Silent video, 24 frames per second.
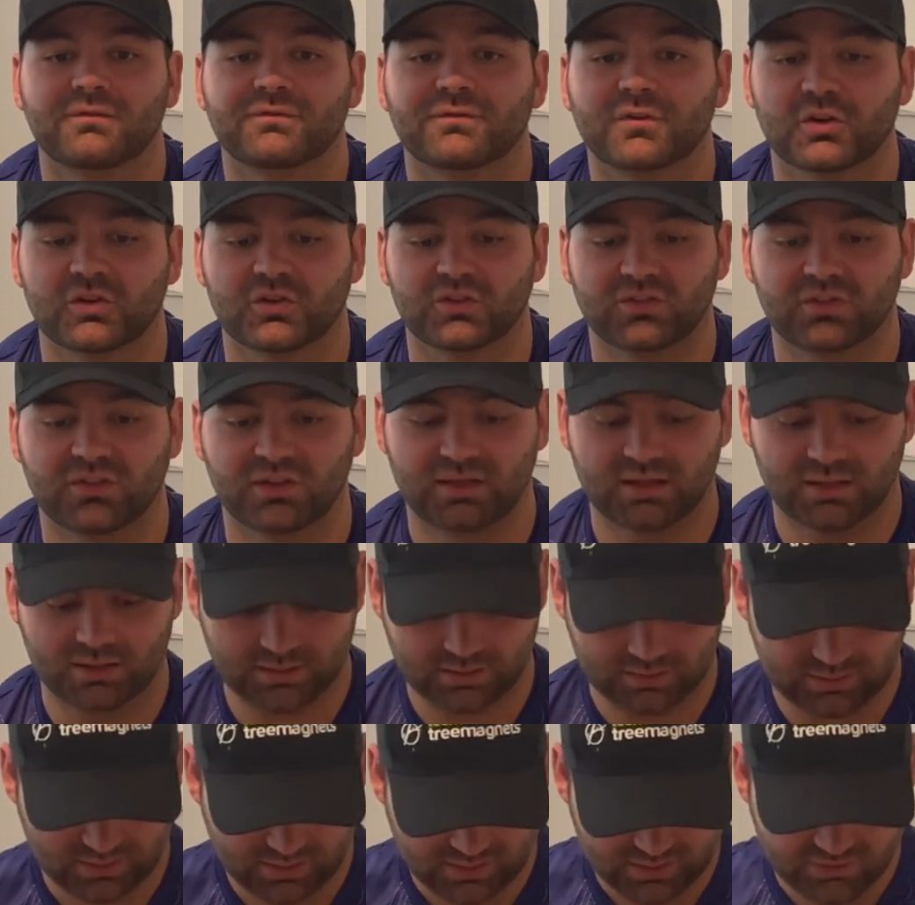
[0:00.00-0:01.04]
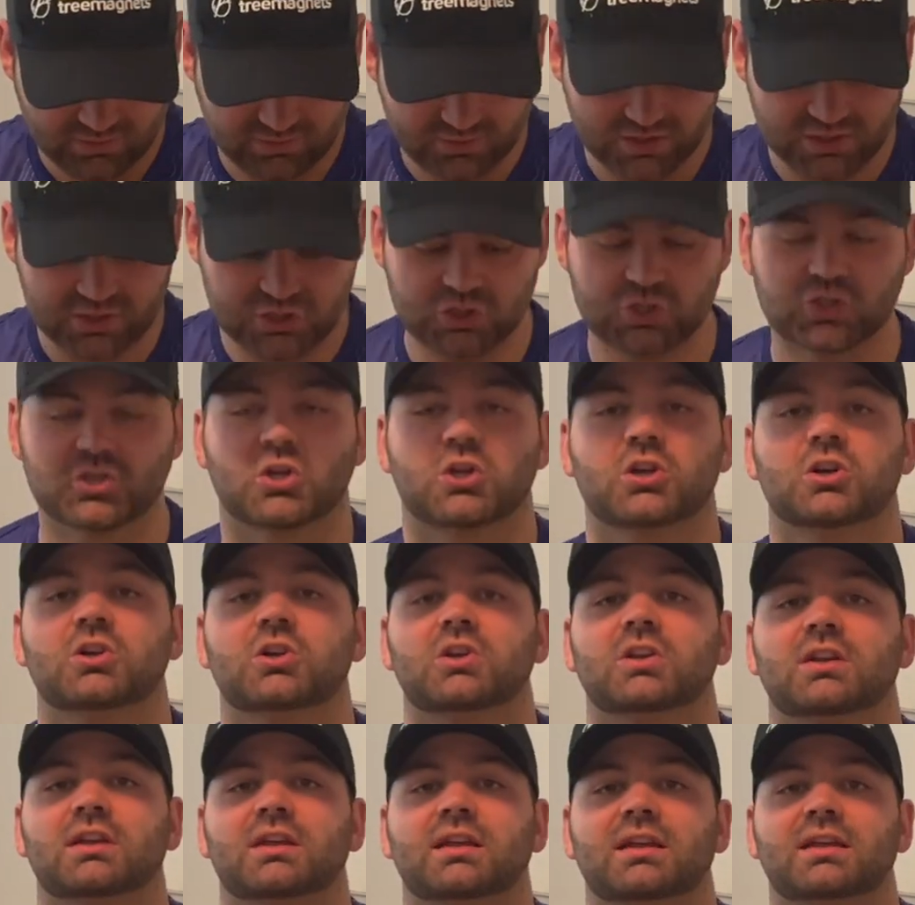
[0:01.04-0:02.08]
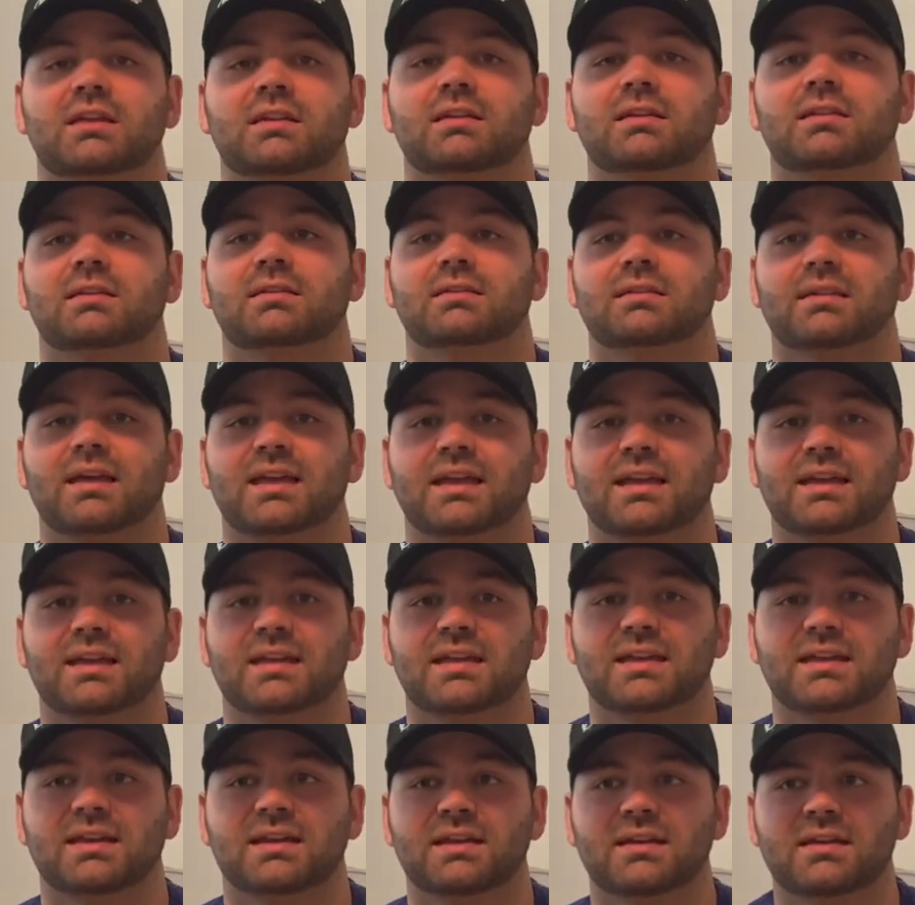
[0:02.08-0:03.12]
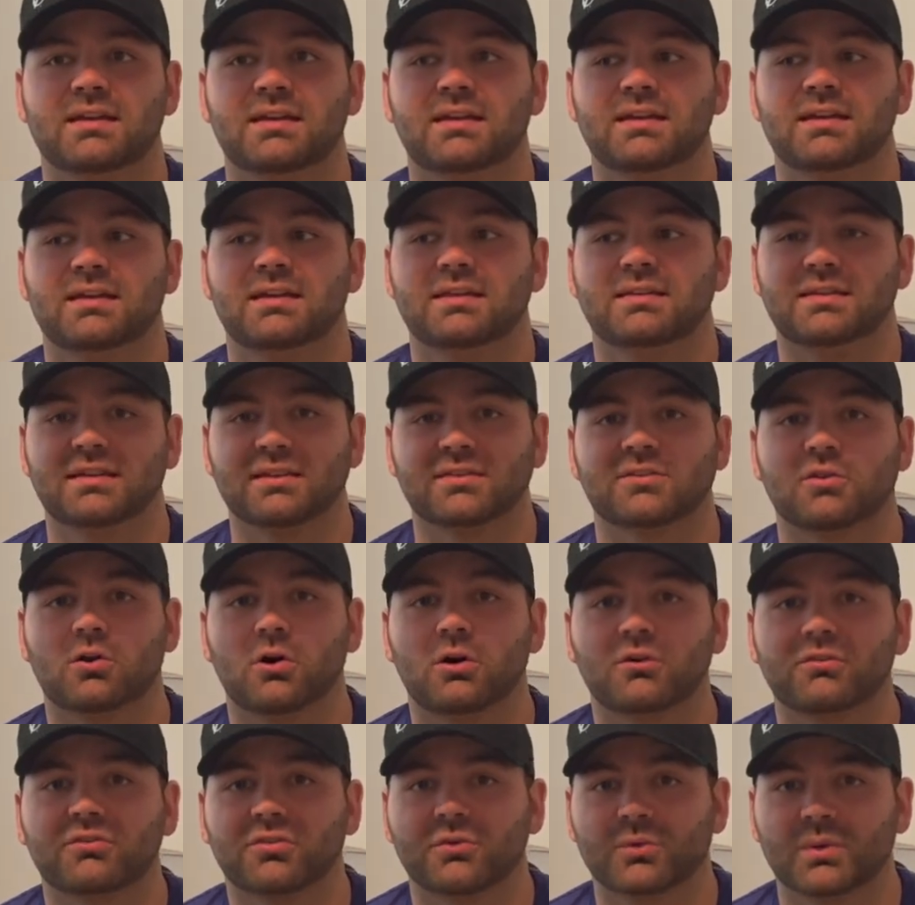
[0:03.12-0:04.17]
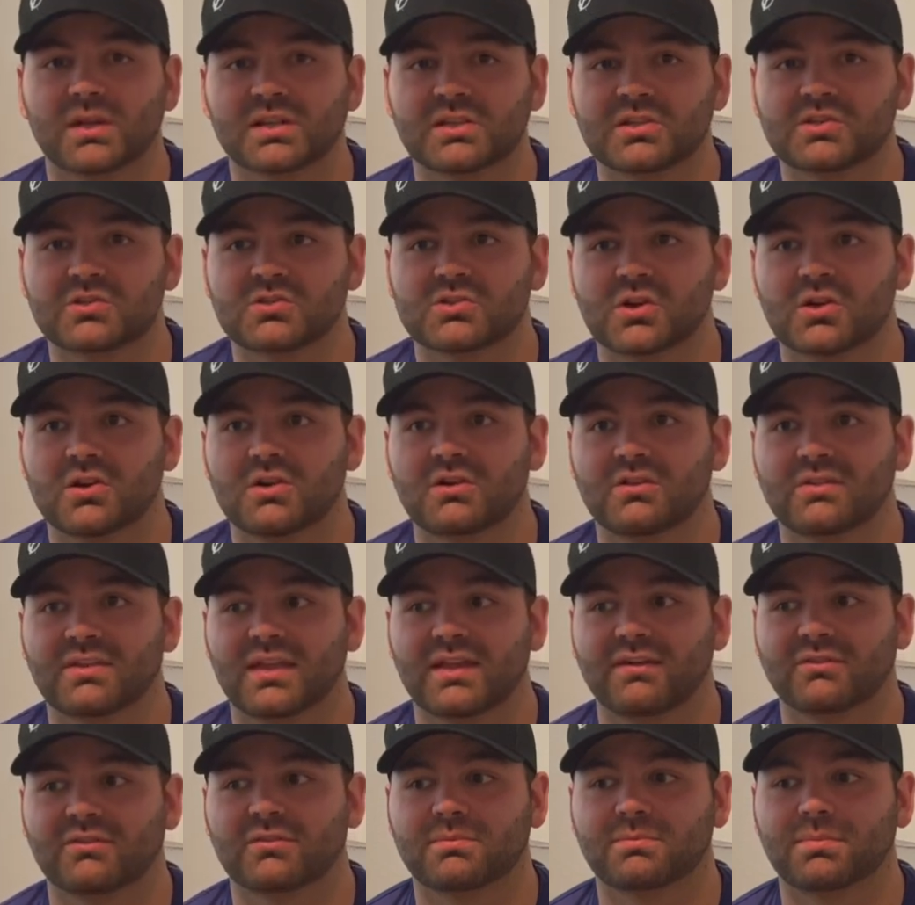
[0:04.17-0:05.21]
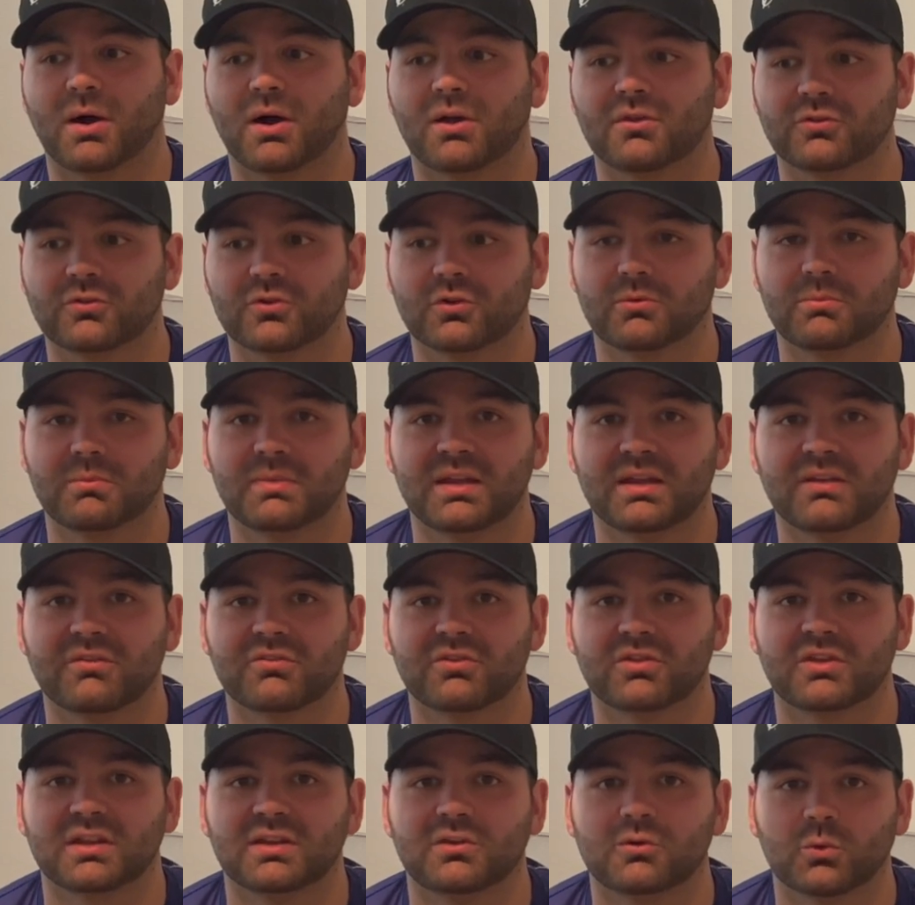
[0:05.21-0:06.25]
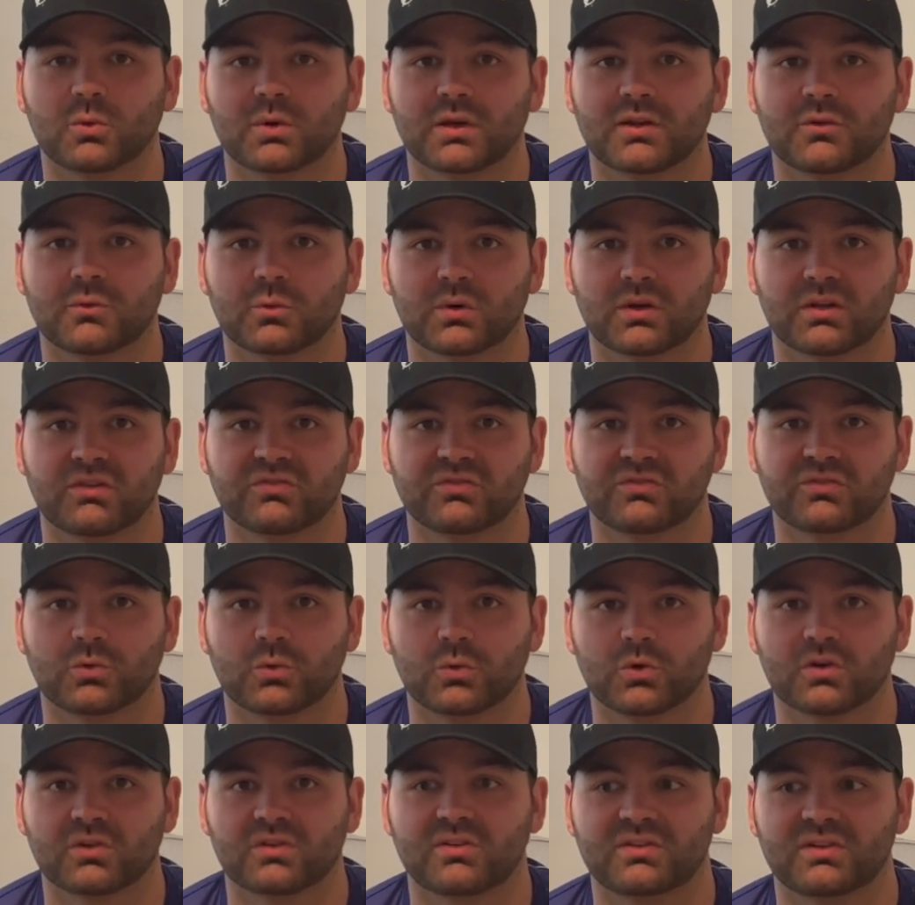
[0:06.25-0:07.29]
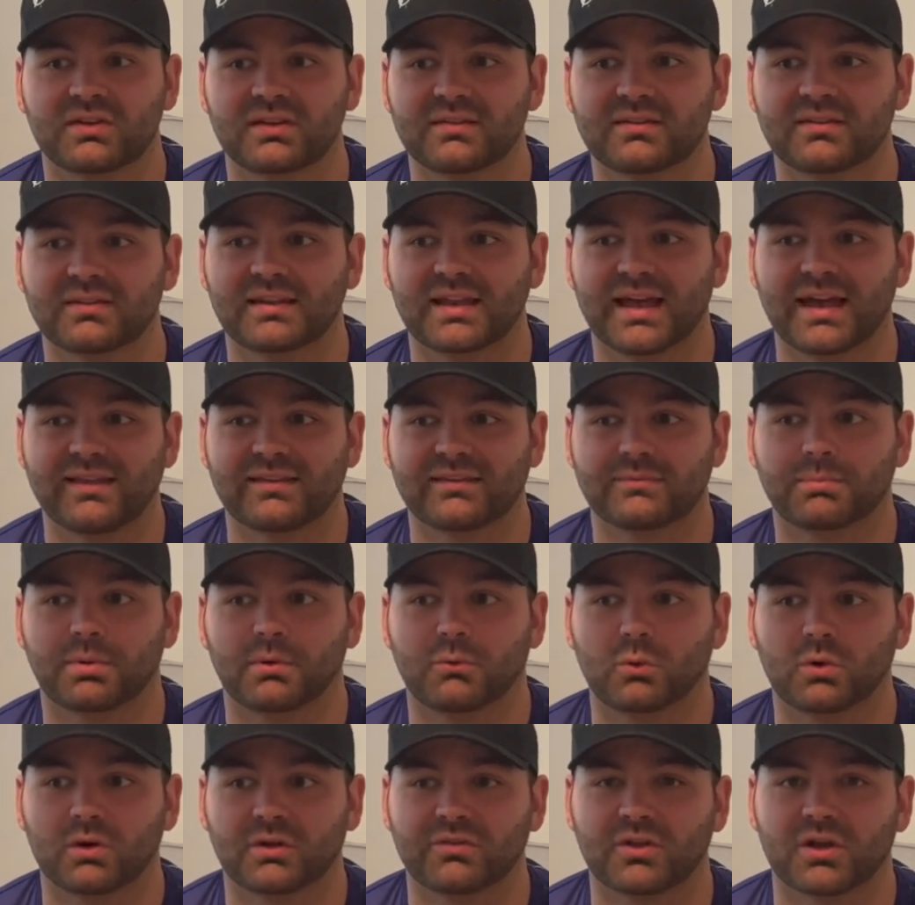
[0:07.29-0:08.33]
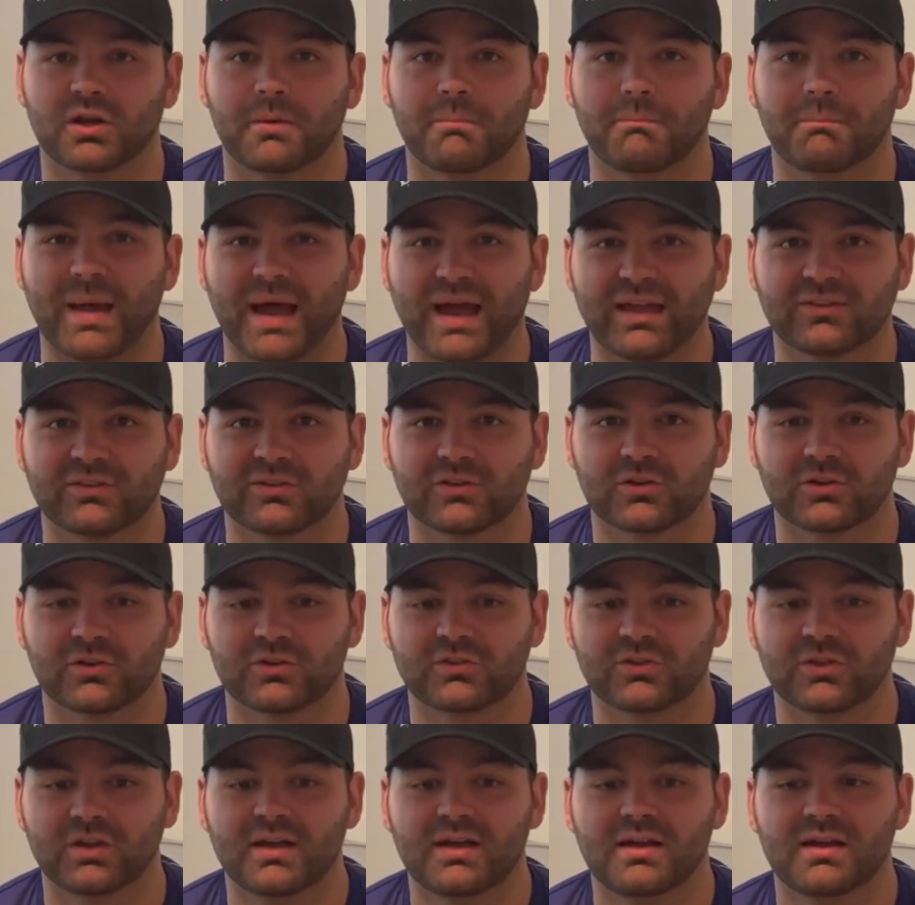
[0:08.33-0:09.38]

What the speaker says: First thing, this shirt is a Disc Golf Threads shirt. They have sponsored me for the 2024 season as one of their ambassadors.